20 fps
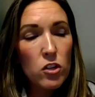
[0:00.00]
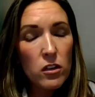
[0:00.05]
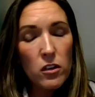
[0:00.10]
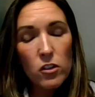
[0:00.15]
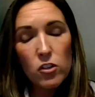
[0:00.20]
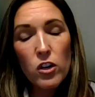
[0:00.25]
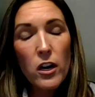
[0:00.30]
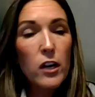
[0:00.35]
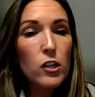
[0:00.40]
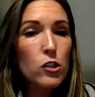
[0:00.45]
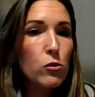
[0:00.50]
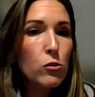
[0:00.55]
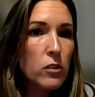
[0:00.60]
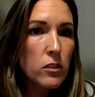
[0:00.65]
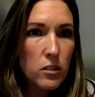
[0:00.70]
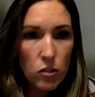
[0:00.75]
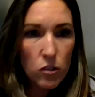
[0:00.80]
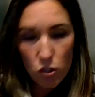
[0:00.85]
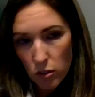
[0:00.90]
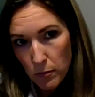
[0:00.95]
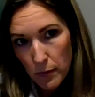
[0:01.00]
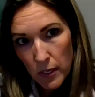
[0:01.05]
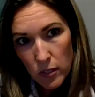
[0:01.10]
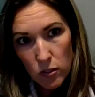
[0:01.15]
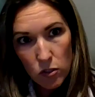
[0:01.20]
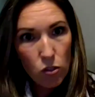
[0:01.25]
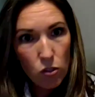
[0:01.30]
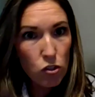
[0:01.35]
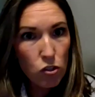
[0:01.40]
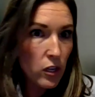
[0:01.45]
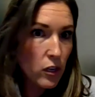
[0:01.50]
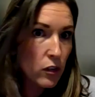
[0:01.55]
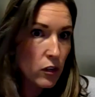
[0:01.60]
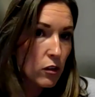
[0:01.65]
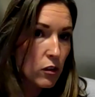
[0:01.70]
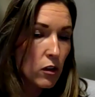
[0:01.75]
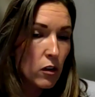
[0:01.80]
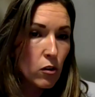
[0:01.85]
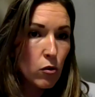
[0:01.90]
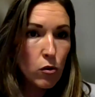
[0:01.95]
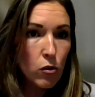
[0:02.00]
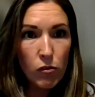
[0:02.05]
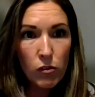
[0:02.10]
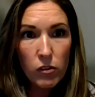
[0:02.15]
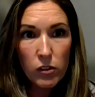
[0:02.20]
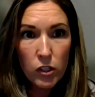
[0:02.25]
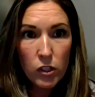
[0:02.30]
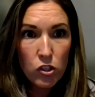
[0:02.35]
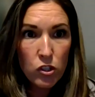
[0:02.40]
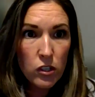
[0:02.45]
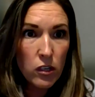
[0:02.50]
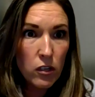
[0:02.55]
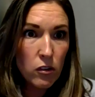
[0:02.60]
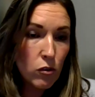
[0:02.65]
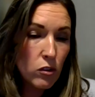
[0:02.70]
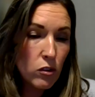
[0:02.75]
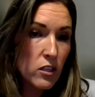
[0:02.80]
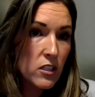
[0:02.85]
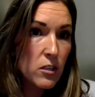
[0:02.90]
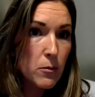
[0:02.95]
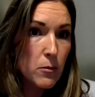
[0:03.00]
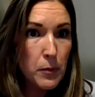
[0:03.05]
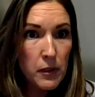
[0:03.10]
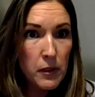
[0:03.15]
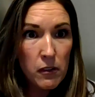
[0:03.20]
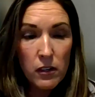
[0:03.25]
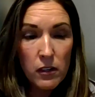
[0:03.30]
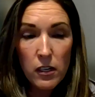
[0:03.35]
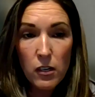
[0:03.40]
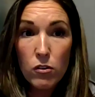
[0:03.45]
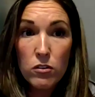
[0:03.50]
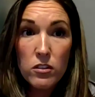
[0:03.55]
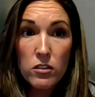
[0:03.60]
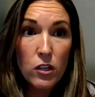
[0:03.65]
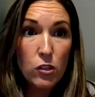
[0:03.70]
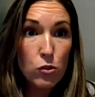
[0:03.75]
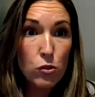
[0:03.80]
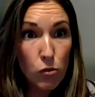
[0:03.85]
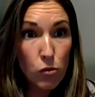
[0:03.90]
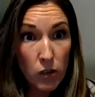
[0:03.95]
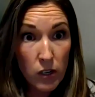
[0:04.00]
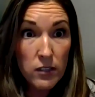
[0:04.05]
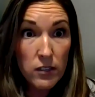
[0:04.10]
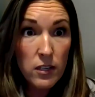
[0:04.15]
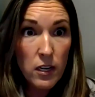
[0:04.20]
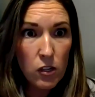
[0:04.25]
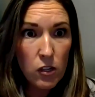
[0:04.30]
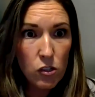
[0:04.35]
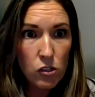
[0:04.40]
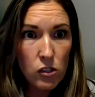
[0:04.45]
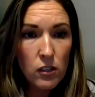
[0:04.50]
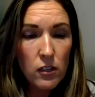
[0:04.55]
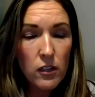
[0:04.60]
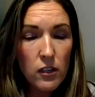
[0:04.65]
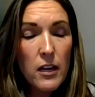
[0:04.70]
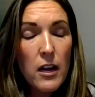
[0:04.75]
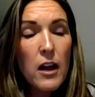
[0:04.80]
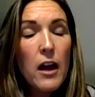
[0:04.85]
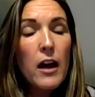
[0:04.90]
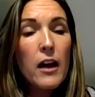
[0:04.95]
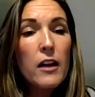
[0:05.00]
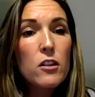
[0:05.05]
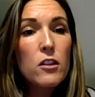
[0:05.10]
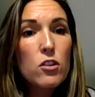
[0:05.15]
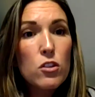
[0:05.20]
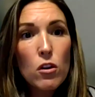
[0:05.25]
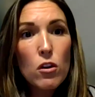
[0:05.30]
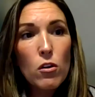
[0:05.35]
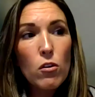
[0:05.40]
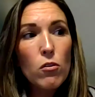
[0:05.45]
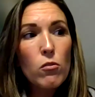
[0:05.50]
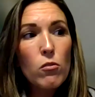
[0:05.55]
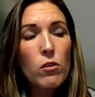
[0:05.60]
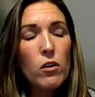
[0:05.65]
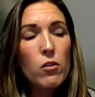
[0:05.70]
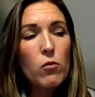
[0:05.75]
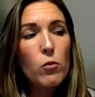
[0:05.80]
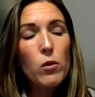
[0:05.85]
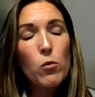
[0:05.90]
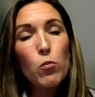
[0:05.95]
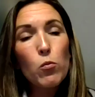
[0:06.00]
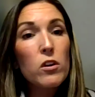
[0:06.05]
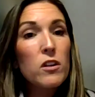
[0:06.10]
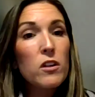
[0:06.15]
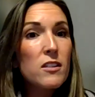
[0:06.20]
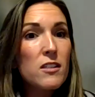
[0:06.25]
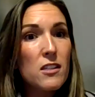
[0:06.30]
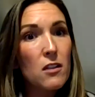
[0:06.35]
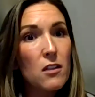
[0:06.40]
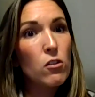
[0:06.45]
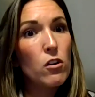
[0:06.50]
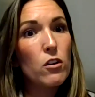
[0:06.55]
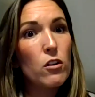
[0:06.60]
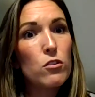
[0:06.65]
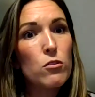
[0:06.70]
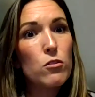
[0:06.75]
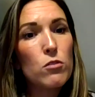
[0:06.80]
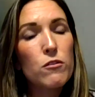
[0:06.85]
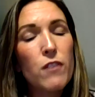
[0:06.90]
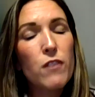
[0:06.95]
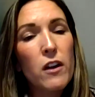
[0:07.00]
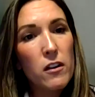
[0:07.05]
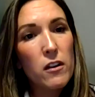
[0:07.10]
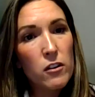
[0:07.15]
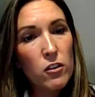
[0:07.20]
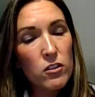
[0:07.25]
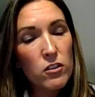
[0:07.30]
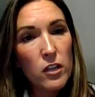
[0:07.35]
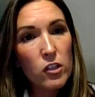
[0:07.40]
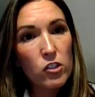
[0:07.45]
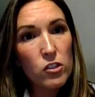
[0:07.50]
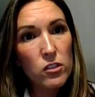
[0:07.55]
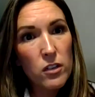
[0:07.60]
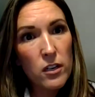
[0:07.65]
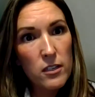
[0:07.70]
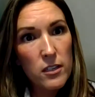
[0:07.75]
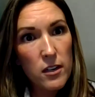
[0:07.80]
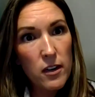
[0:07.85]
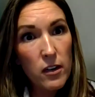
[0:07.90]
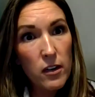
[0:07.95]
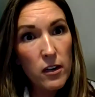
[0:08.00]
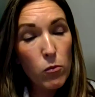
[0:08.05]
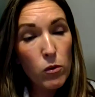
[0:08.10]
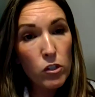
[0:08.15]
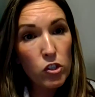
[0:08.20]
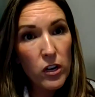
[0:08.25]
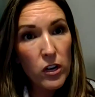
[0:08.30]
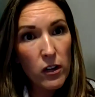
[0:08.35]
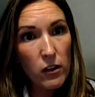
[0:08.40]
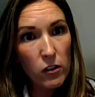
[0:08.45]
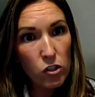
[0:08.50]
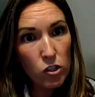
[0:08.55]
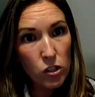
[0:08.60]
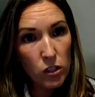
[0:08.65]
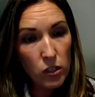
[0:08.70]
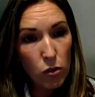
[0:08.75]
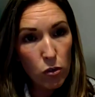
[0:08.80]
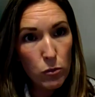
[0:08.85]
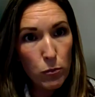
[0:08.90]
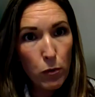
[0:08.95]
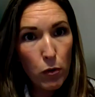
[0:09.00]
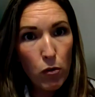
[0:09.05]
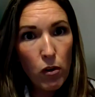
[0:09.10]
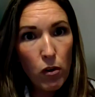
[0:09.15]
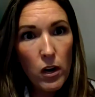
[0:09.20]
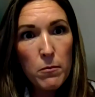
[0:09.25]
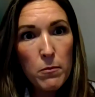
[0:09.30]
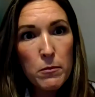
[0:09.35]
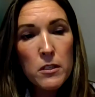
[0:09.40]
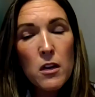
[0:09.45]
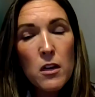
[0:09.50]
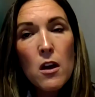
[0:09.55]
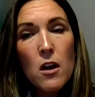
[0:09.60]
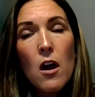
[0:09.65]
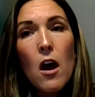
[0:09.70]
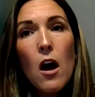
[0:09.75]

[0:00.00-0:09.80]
contractual decisions based on gender or religion or disability or sexual orientation. And so we wouldn't see lawsuits filed under Section 1981 challenging those programs.